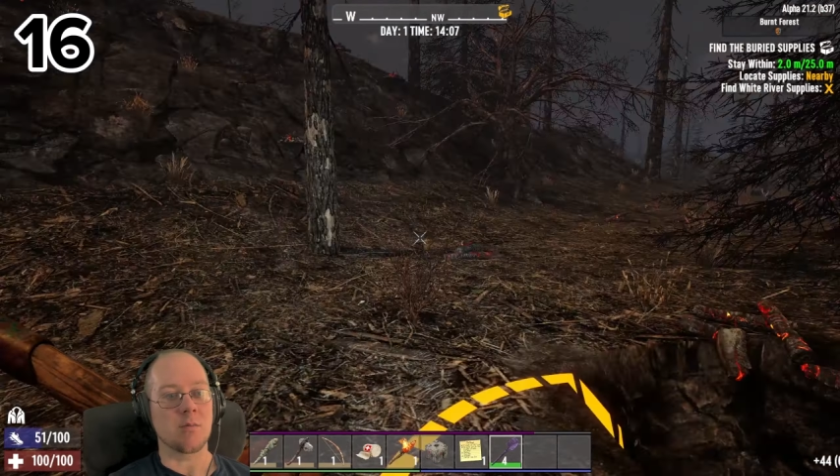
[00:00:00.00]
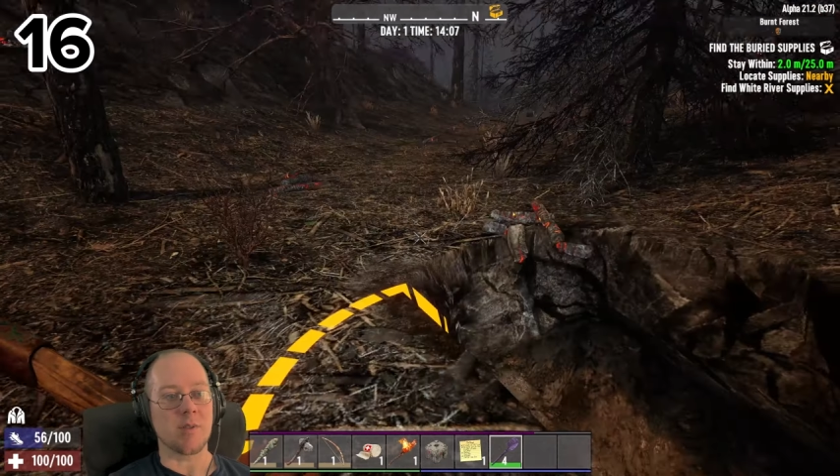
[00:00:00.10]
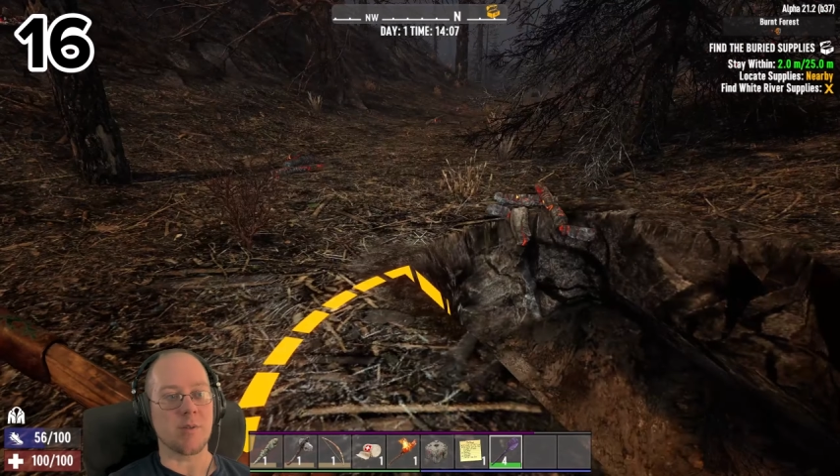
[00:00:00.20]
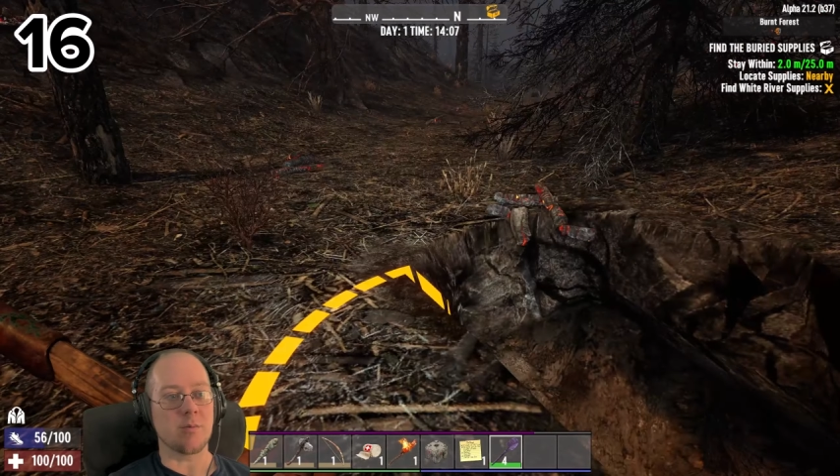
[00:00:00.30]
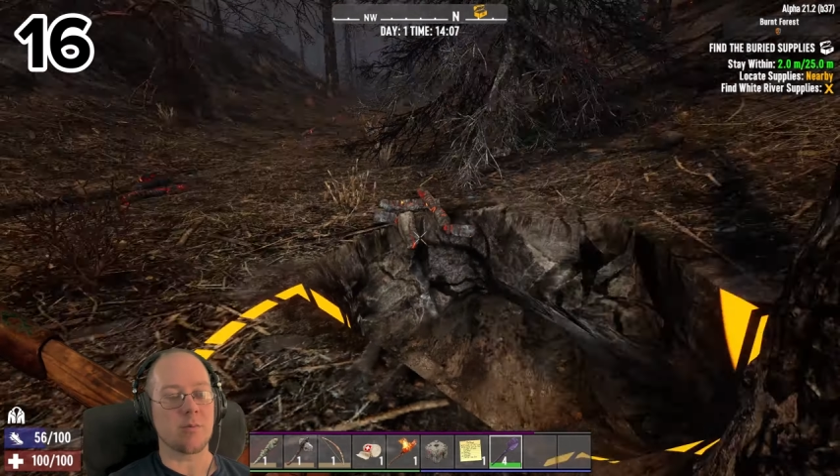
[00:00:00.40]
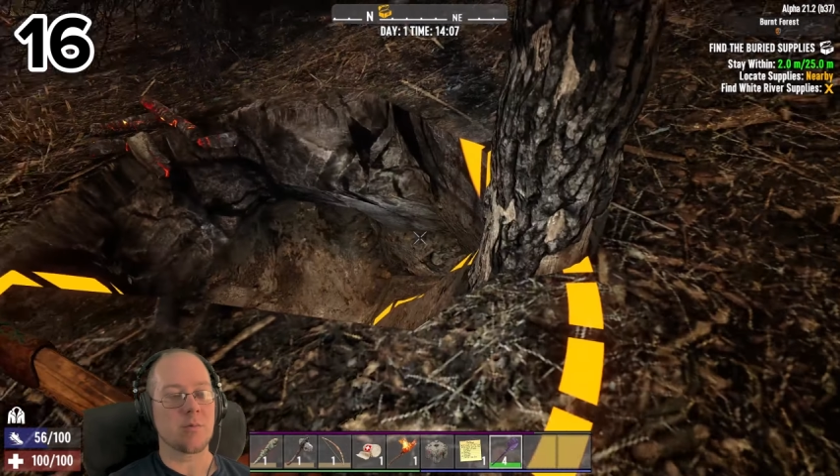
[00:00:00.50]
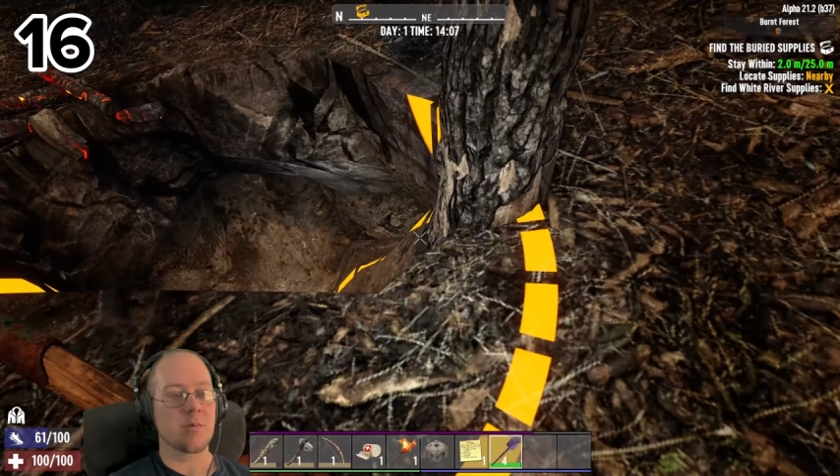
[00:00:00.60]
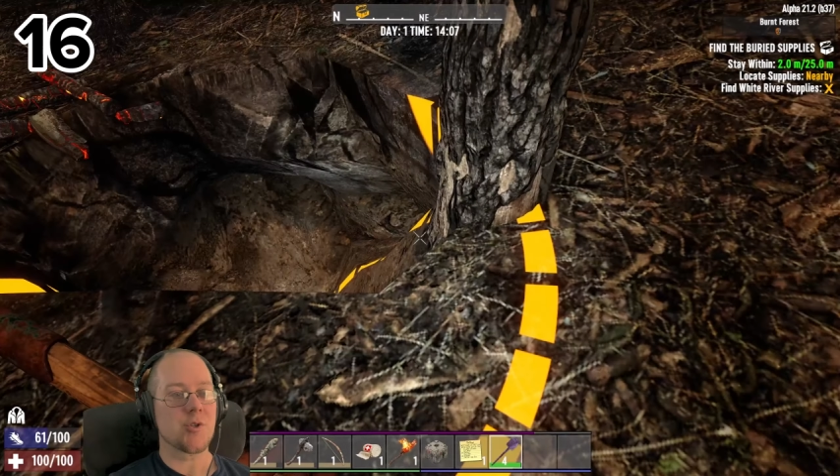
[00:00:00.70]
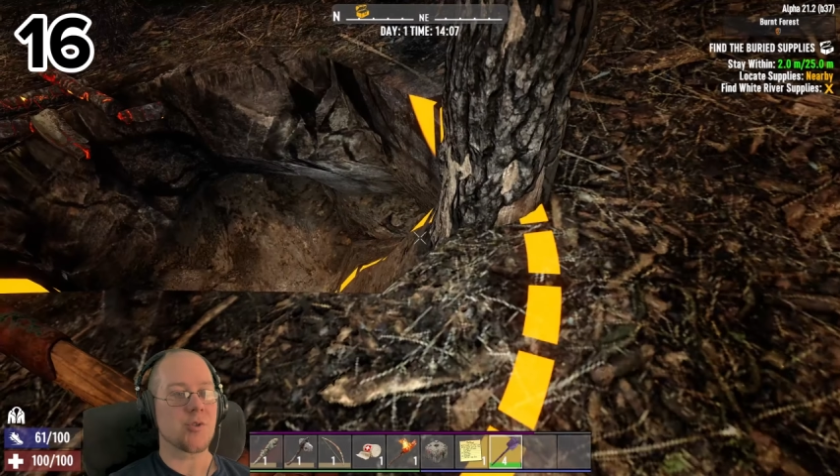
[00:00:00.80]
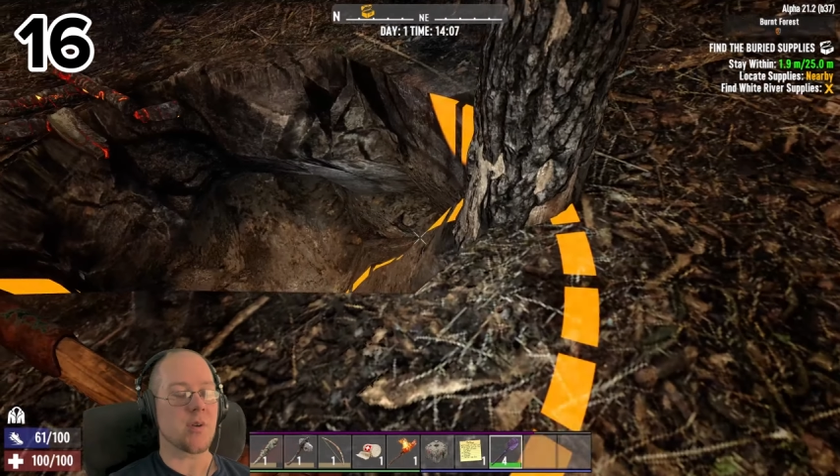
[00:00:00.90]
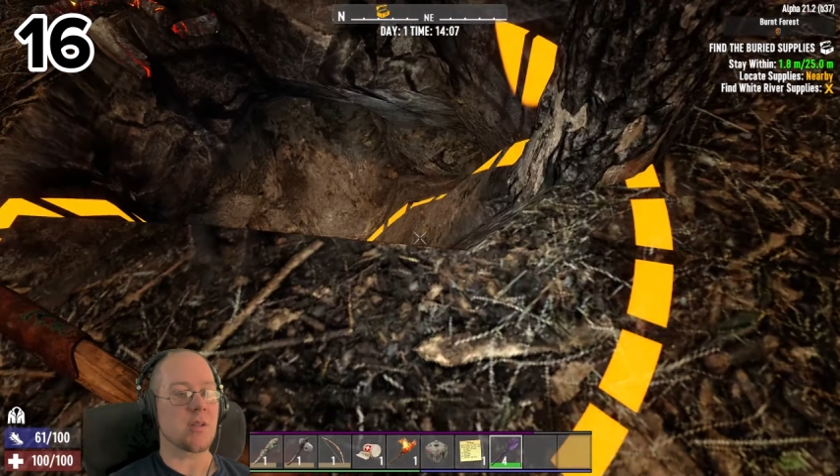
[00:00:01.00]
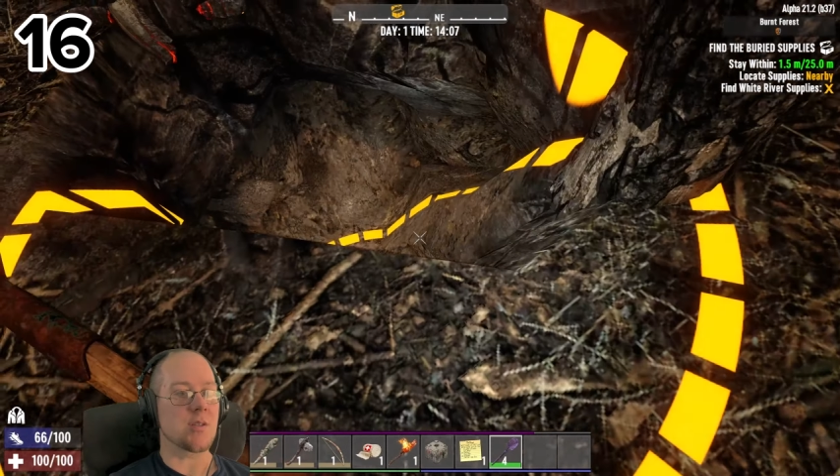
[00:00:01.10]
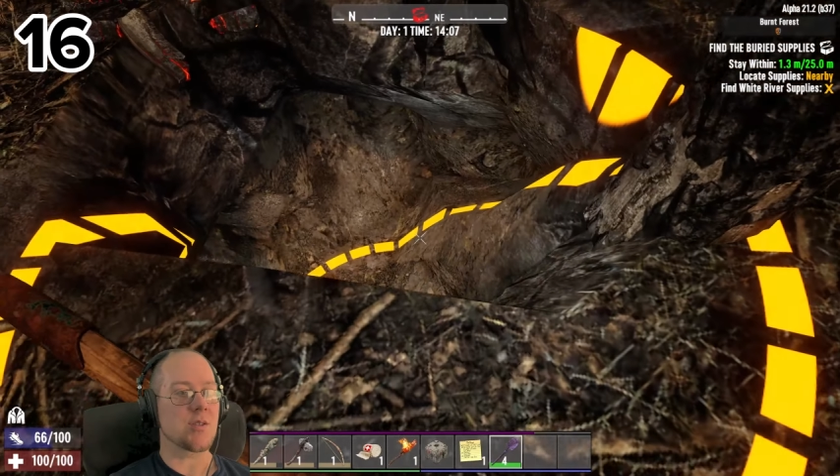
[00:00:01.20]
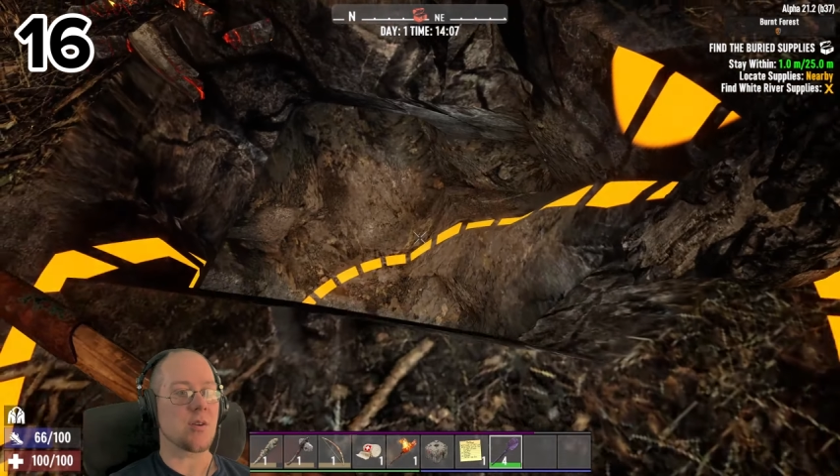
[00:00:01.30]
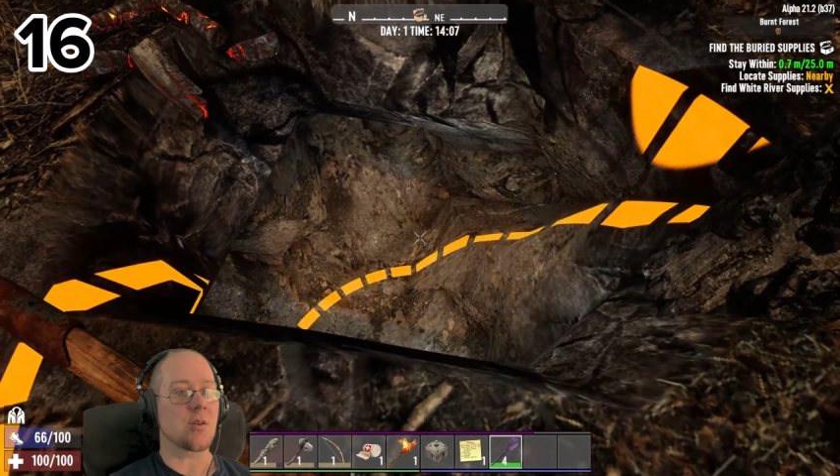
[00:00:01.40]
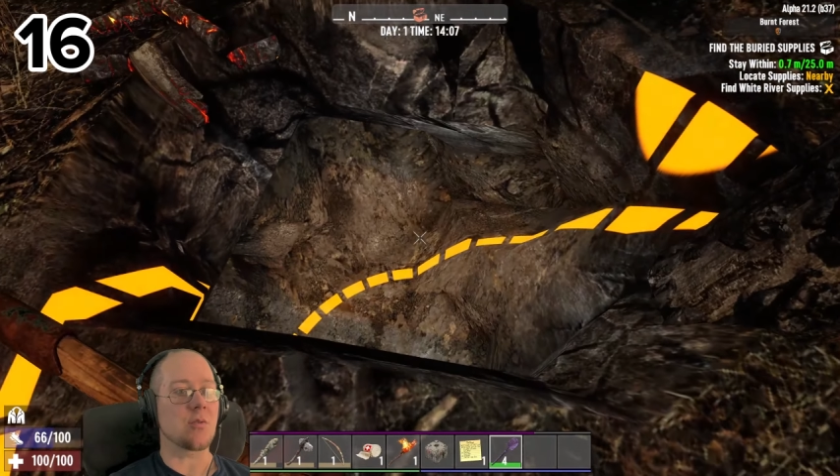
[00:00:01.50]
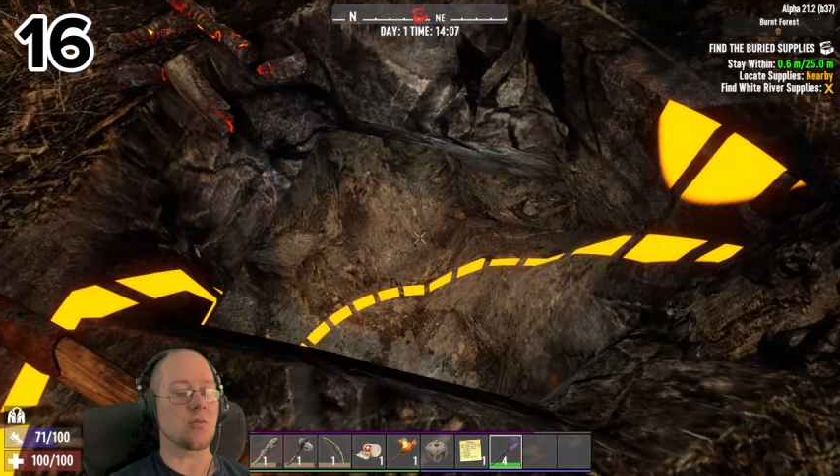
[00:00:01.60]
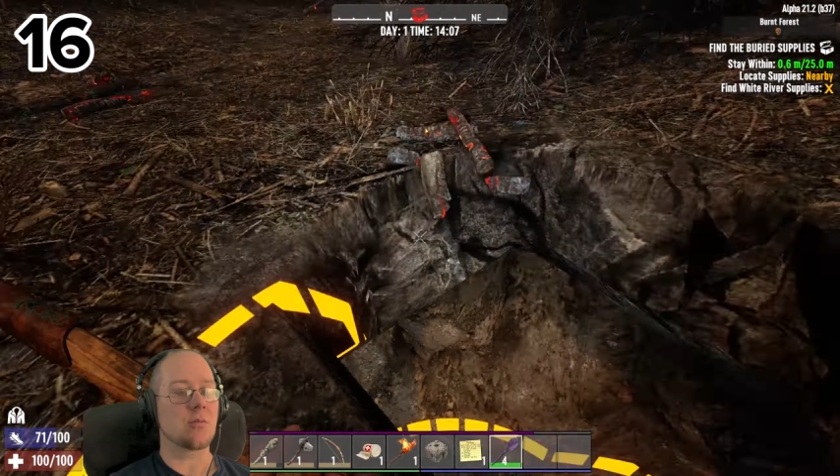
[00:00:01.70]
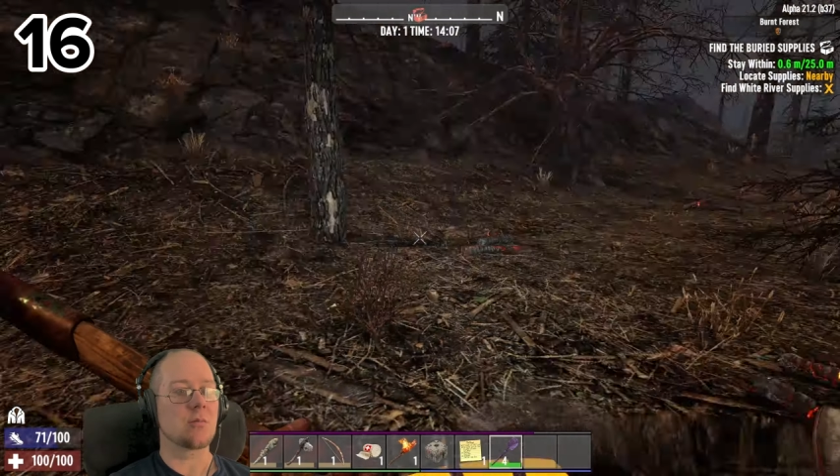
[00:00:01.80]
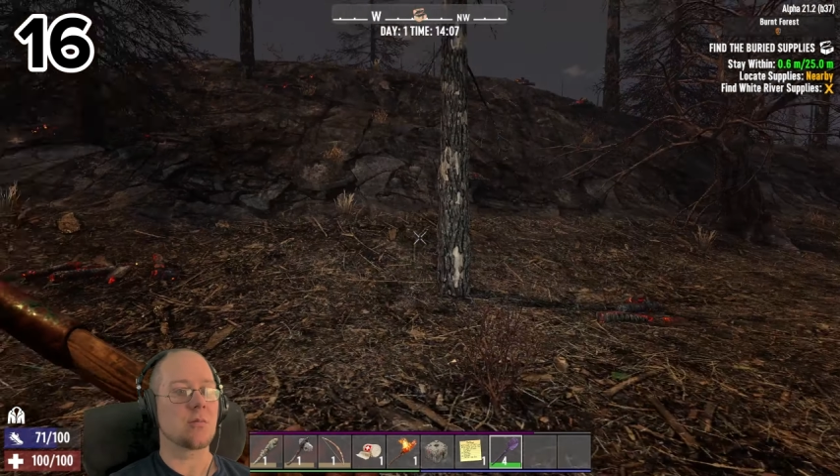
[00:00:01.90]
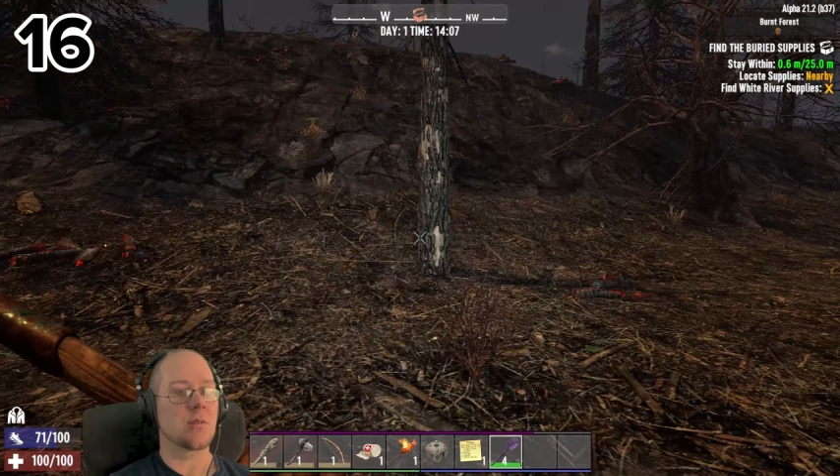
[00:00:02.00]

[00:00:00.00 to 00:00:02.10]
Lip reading: when you shrink the circle,